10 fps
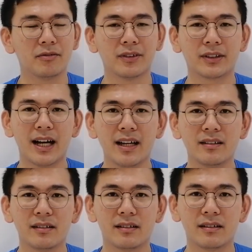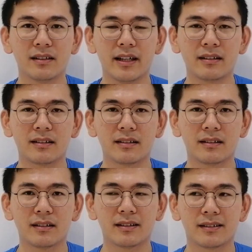For guys,
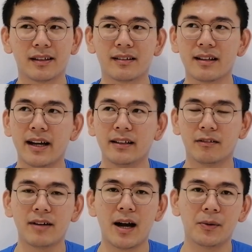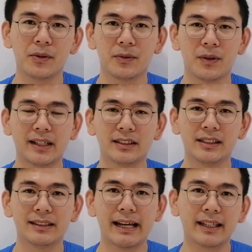that's the sign of how you
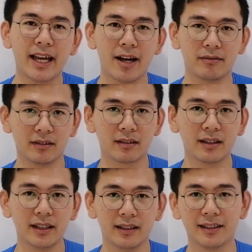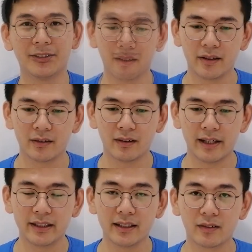actually take care of your skin. Alright, so
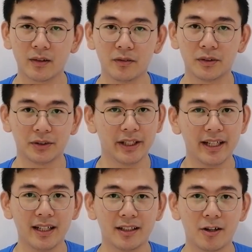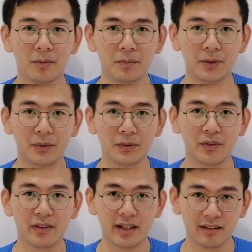I think that's all for today, hope
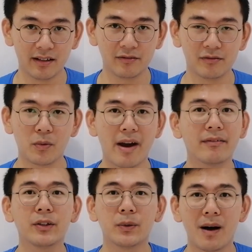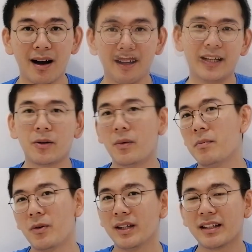you stay safe wherever you are. I got
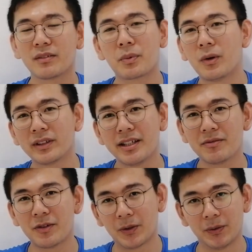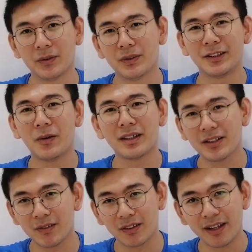one more last pro tip for you. The
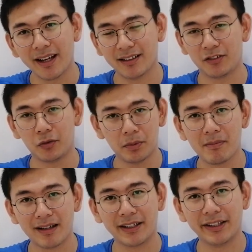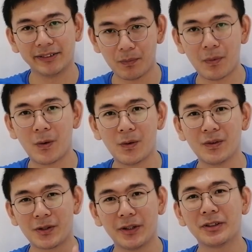longer you stay at the supermarket, the
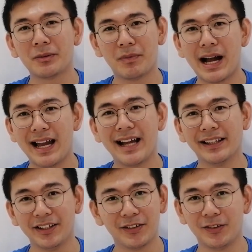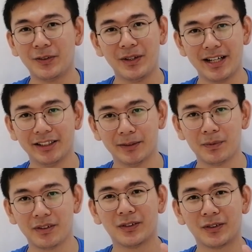more you're going to buy unnecessary
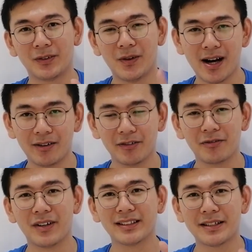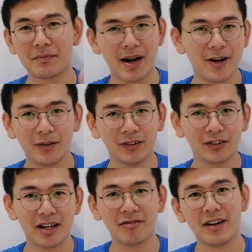items. So go out, faster buy all your
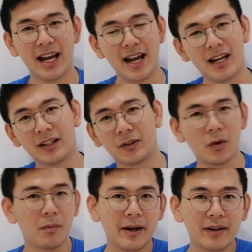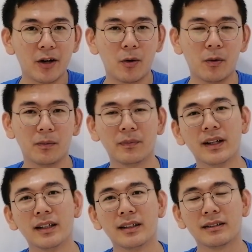stuff, and go back right home.
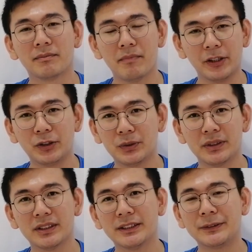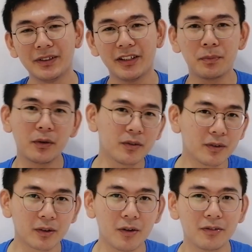Make sure you dispose
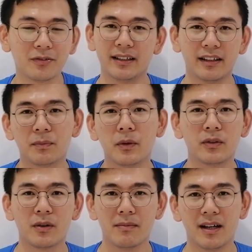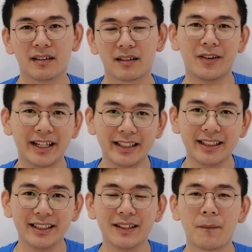your glove and dispose your mask
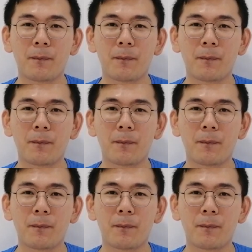correctly.